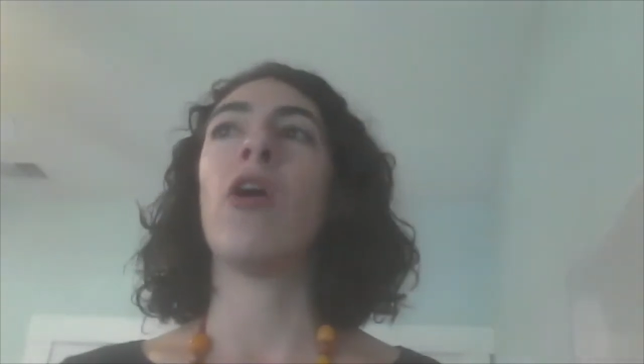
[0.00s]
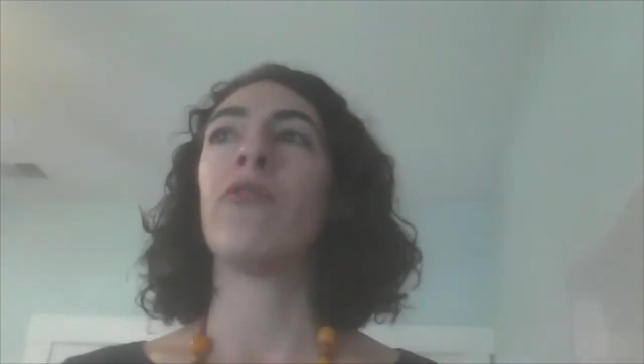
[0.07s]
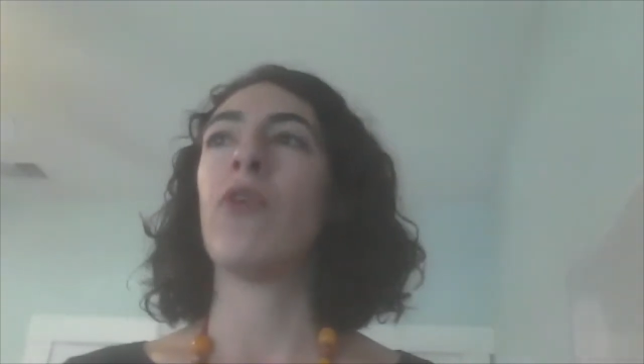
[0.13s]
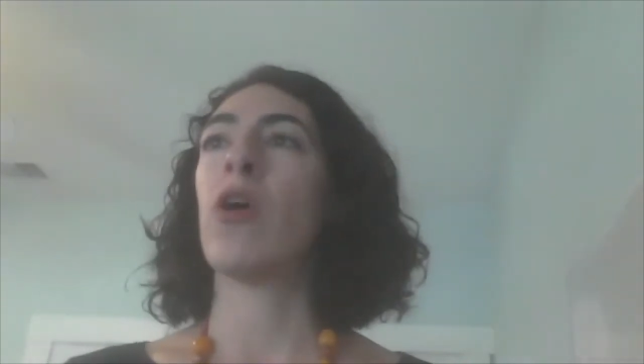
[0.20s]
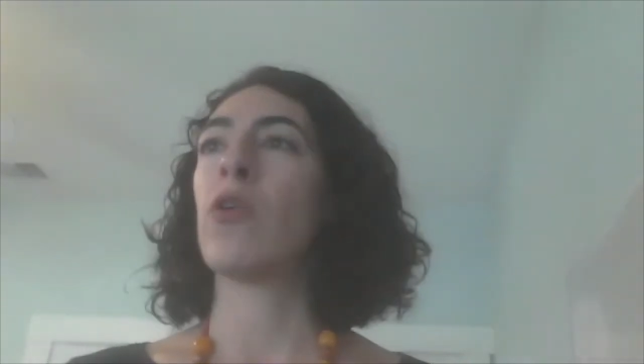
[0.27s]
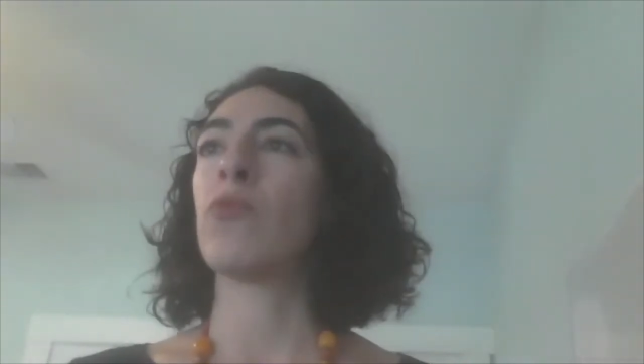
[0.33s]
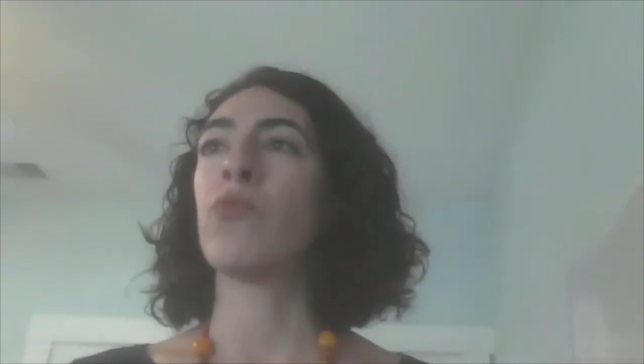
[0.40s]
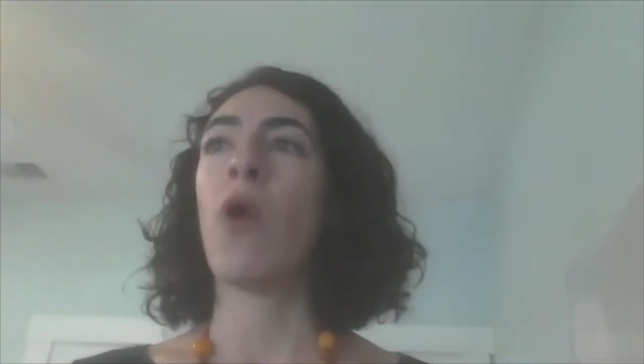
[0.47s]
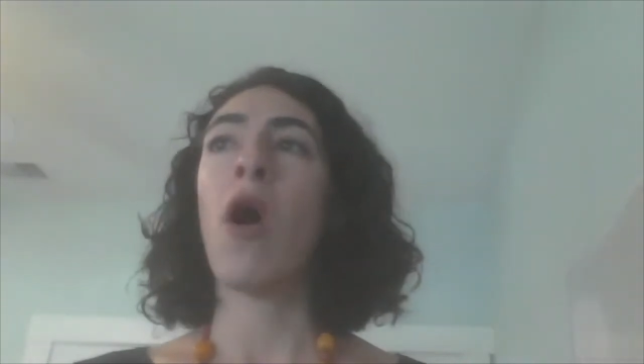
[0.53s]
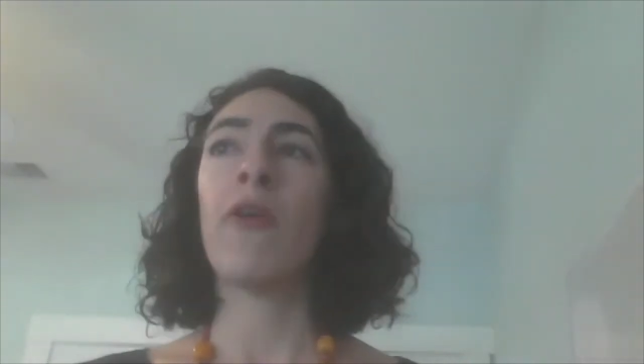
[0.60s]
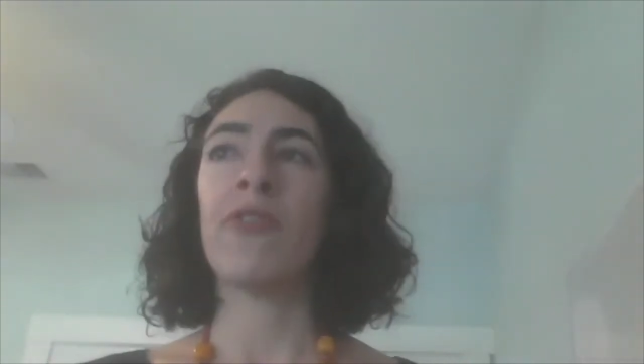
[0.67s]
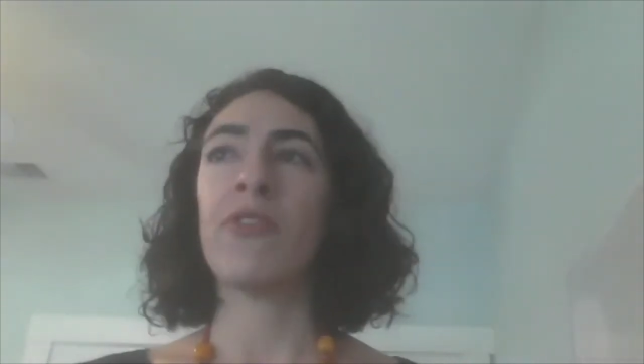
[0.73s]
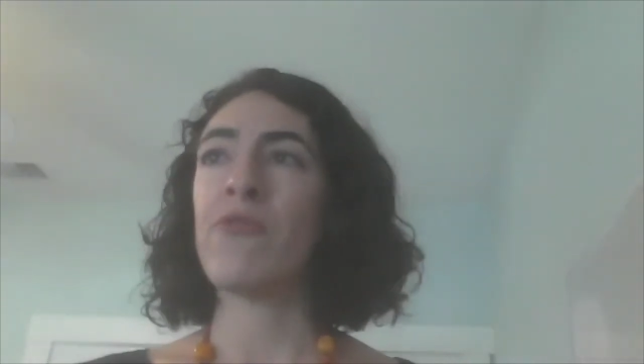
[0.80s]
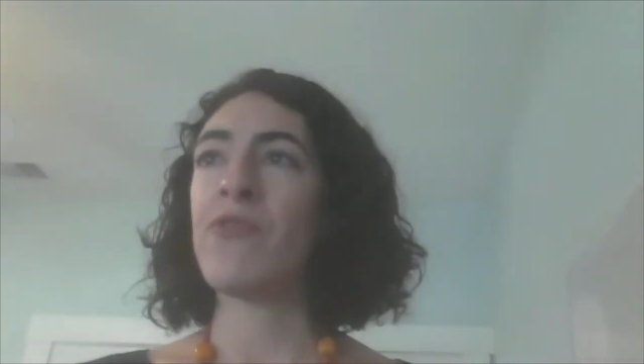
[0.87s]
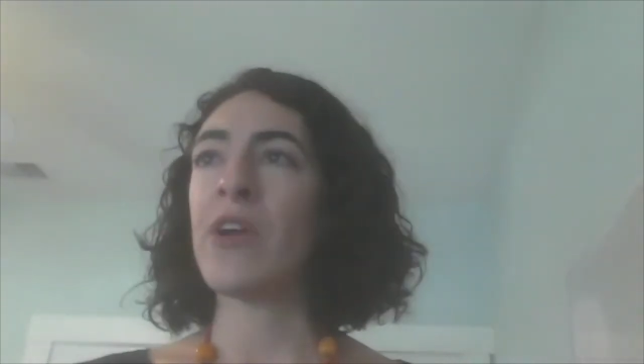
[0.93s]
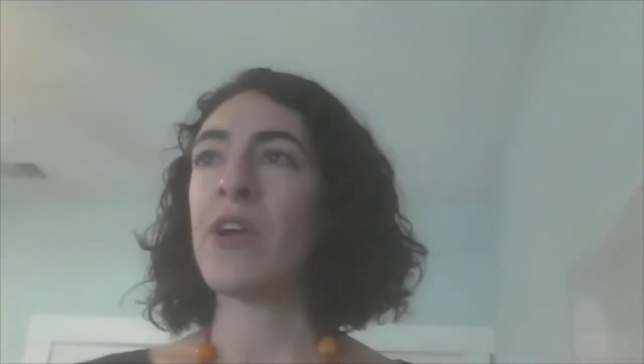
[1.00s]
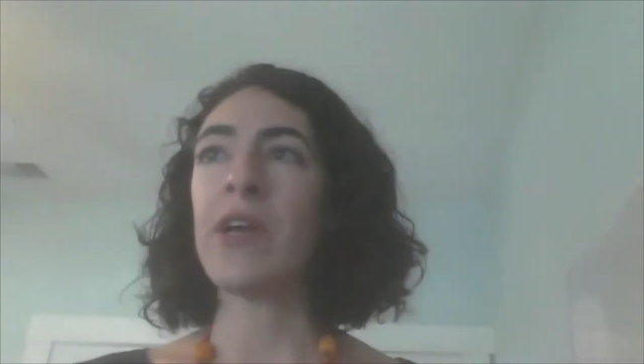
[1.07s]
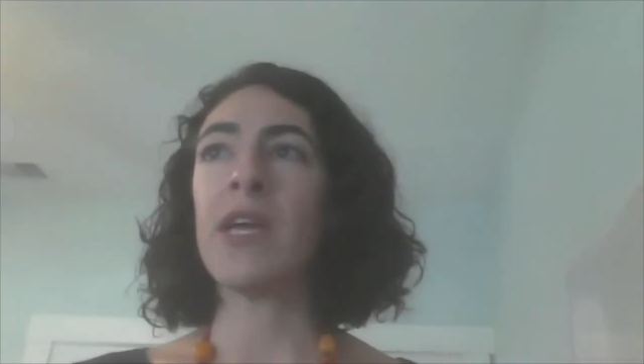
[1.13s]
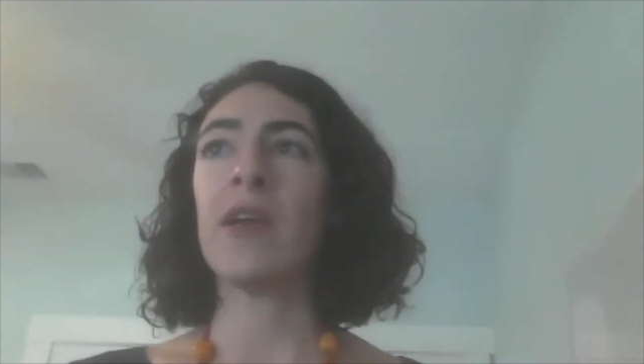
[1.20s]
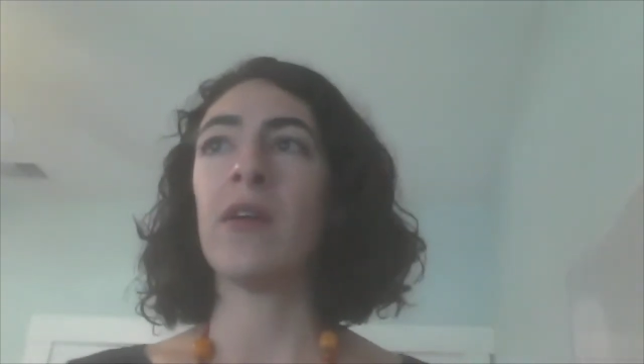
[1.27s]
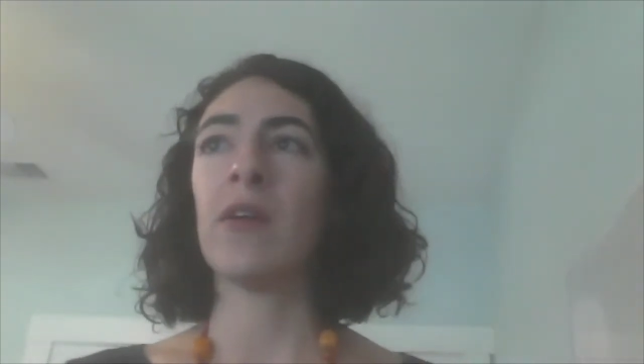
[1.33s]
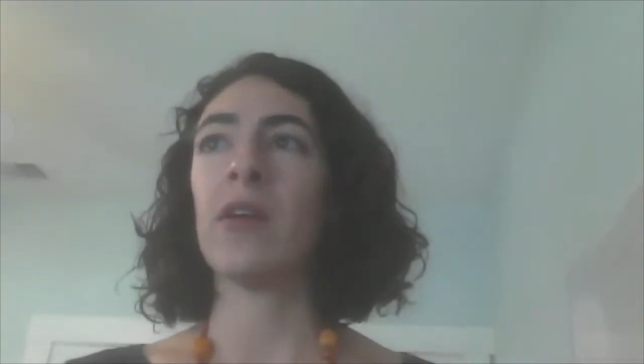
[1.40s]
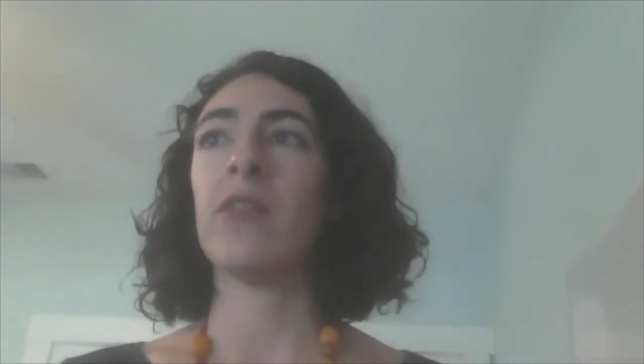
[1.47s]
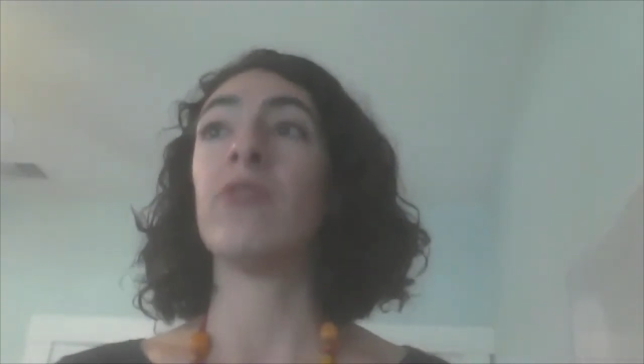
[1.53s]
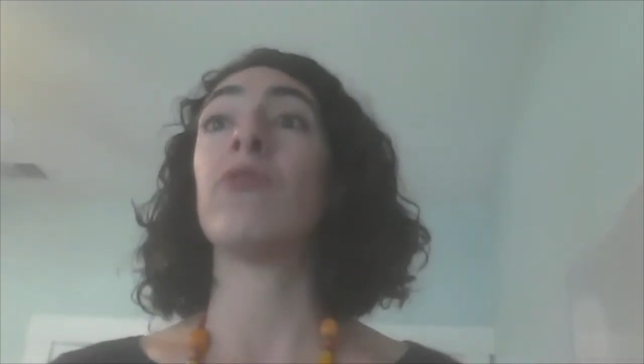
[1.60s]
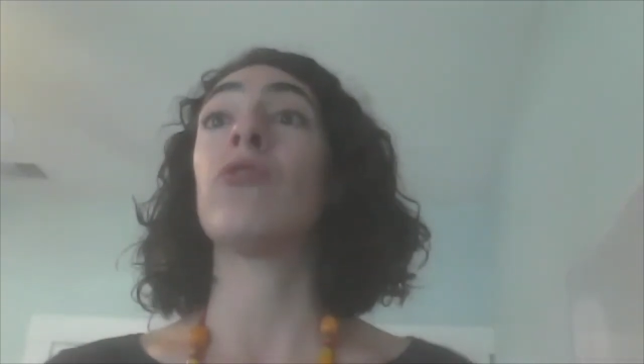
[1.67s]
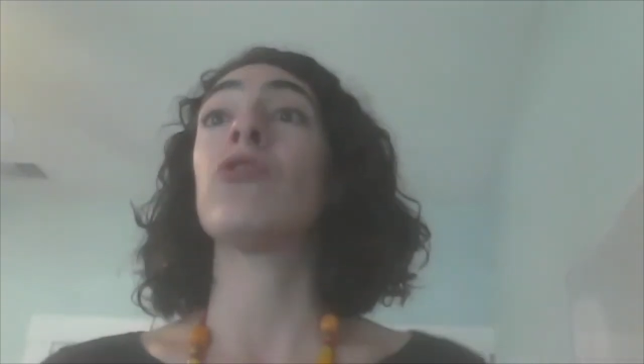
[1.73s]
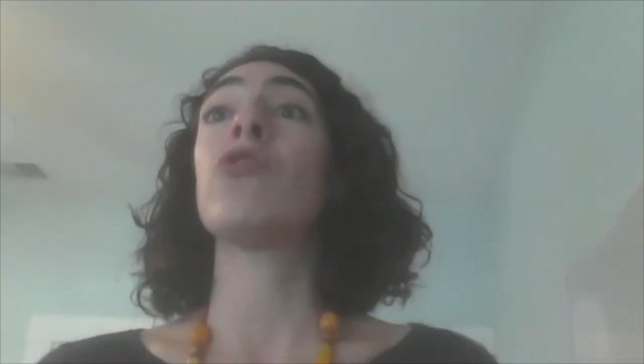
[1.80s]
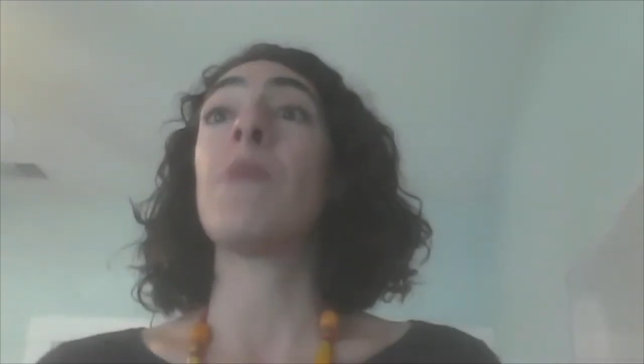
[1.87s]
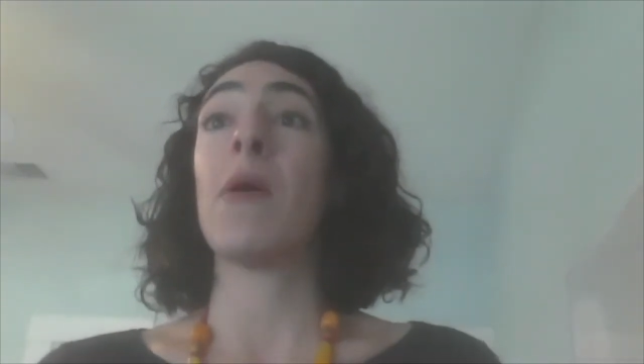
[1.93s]
are often very
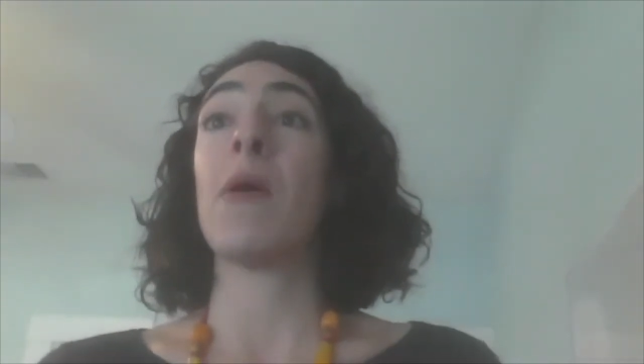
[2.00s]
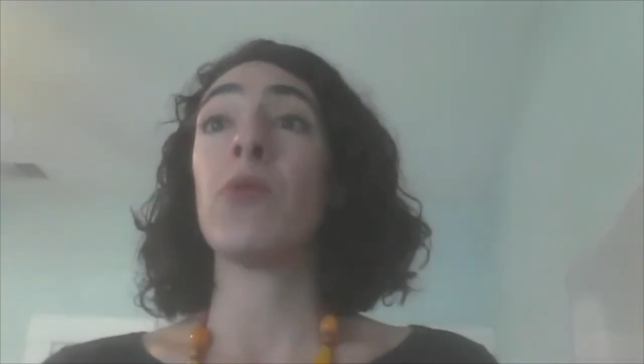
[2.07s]
concerned about